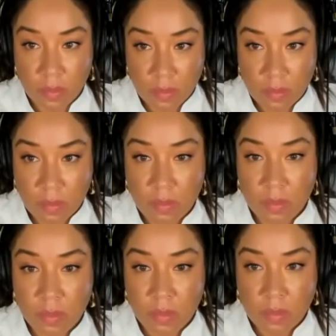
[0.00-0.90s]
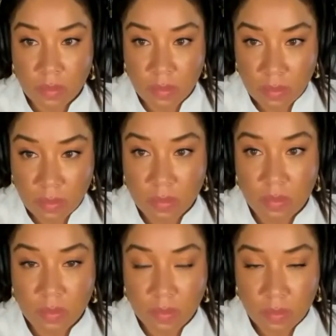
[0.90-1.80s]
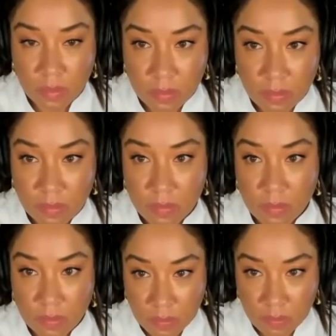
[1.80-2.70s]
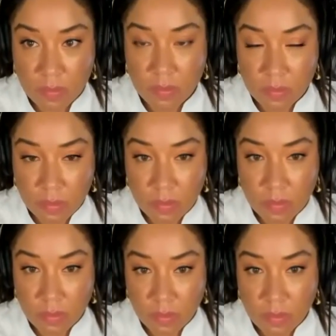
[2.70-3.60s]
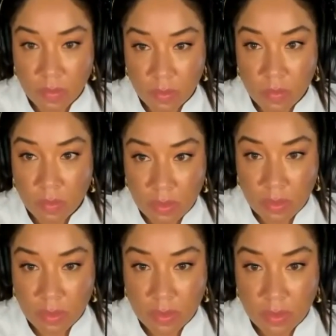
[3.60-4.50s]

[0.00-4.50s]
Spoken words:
(silent)